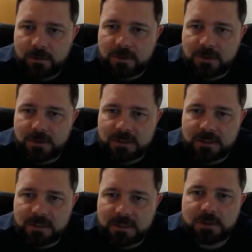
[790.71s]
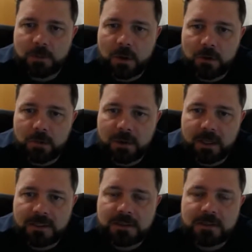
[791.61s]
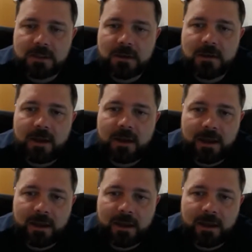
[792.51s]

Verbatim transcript: It's just kind of a smaller place, oh.